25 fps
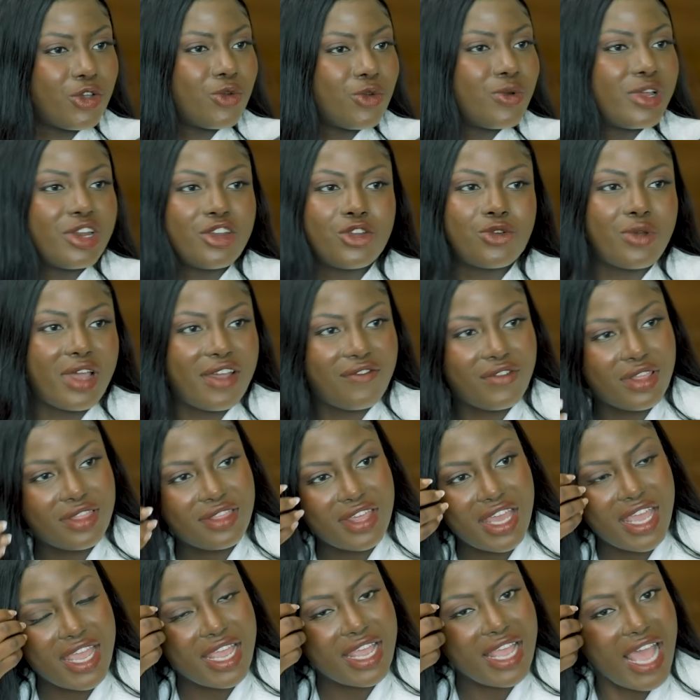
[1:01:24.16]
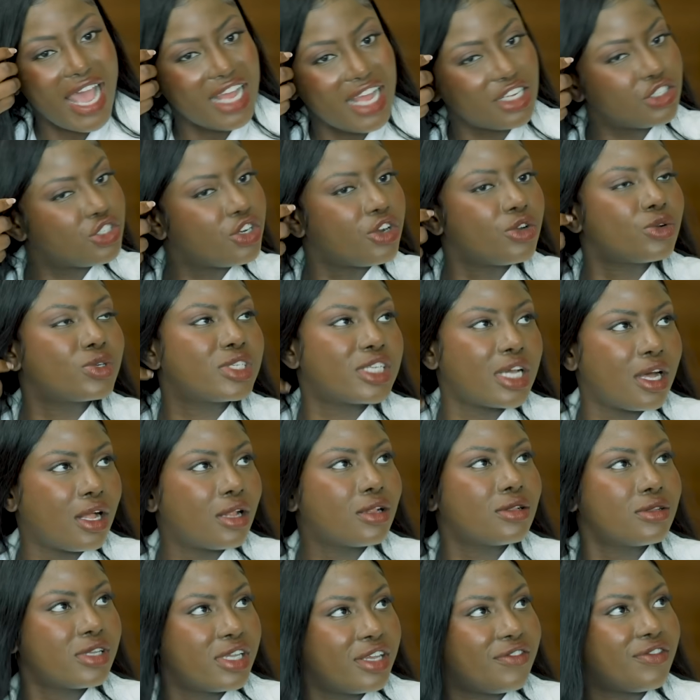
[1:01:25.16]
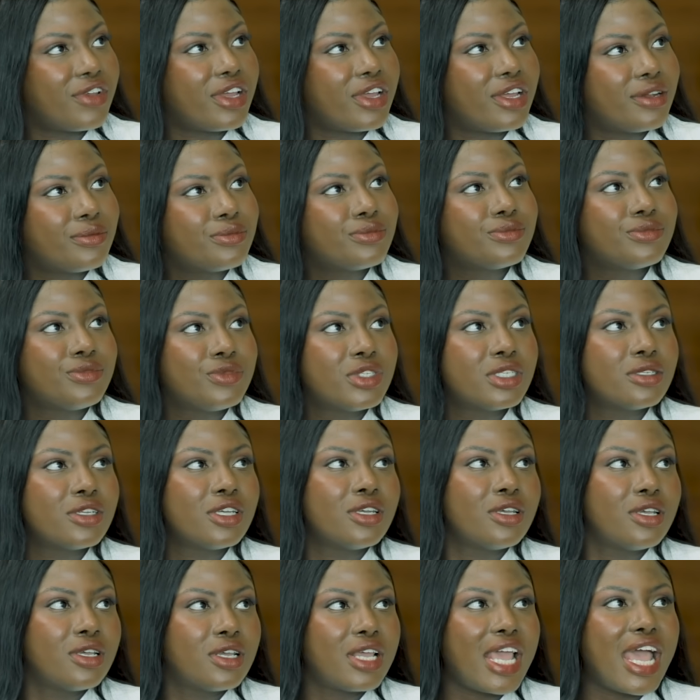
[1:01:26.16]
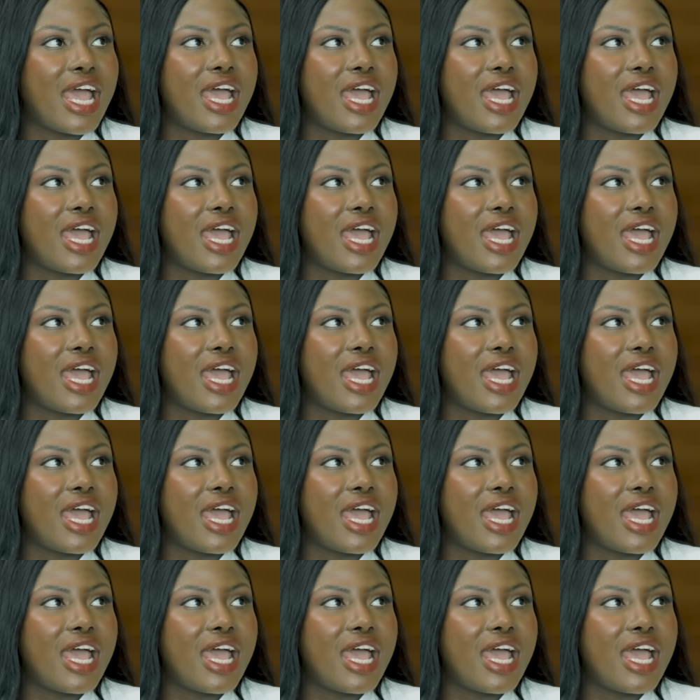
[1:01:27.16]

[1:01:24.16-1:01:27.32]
you and do everything yeah. at your hotel, even. Yeah. Yeah. yeah.